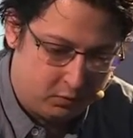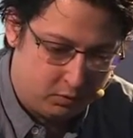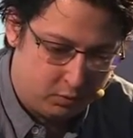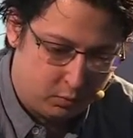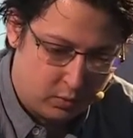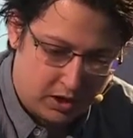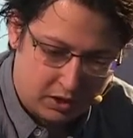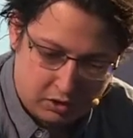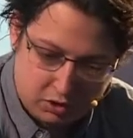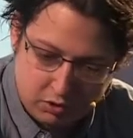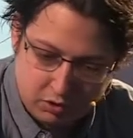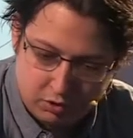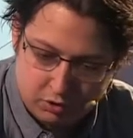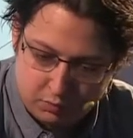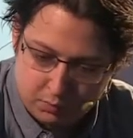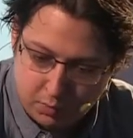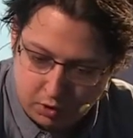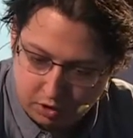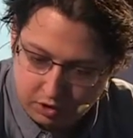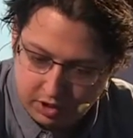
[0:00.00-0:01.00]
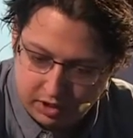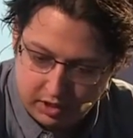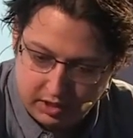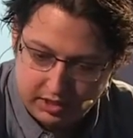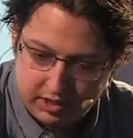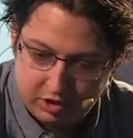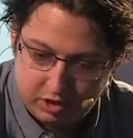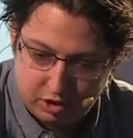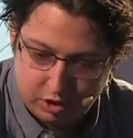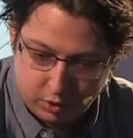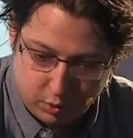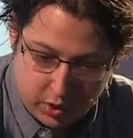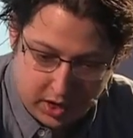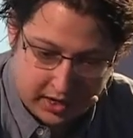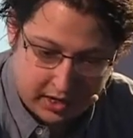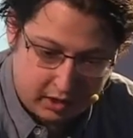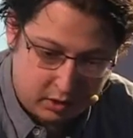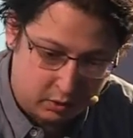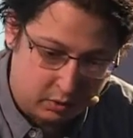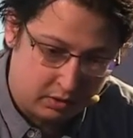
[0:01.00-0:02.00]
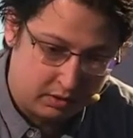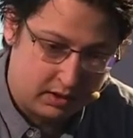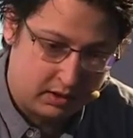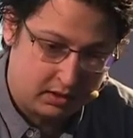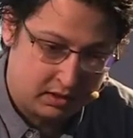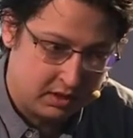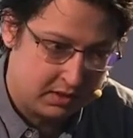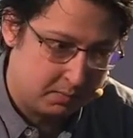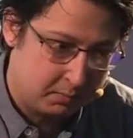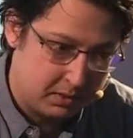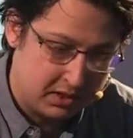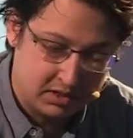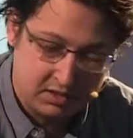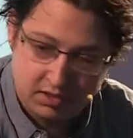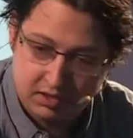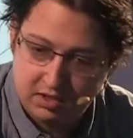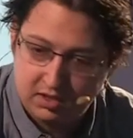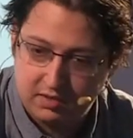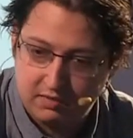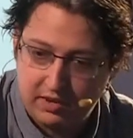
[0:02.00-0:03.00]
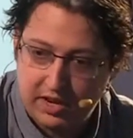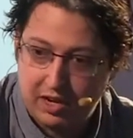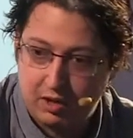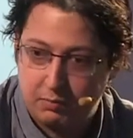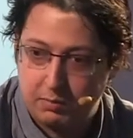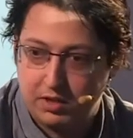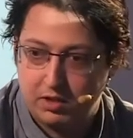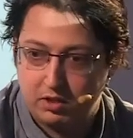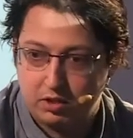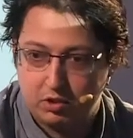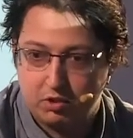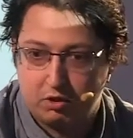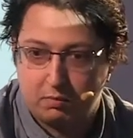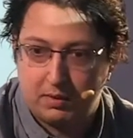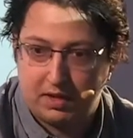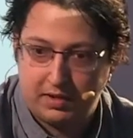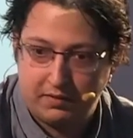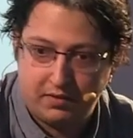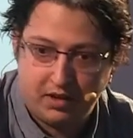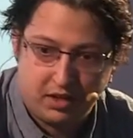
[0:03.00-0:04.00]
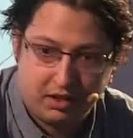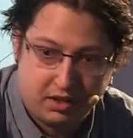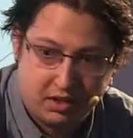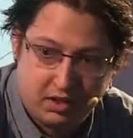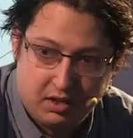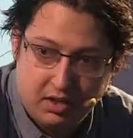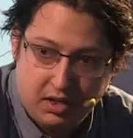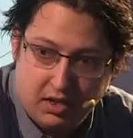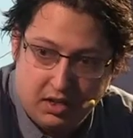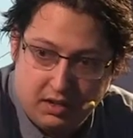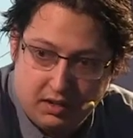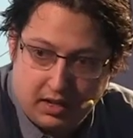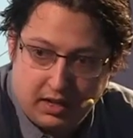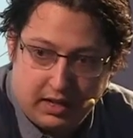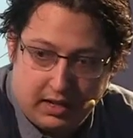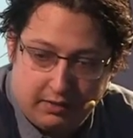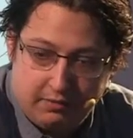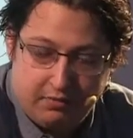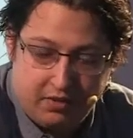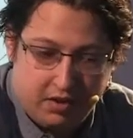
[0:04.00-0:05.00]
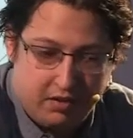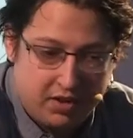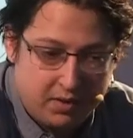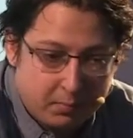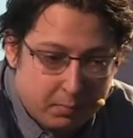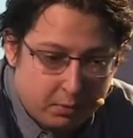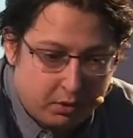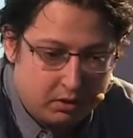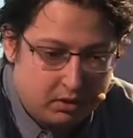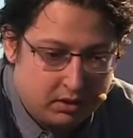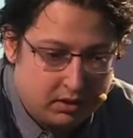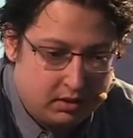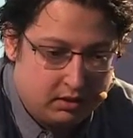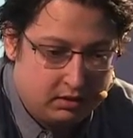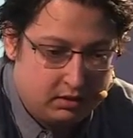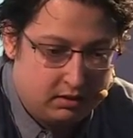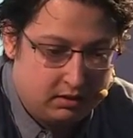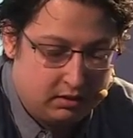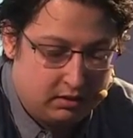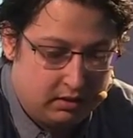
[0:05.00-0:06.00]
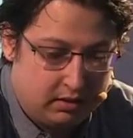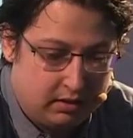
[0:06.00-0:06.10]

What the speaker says: what your model is doing, that in a business environment is normally very, very important.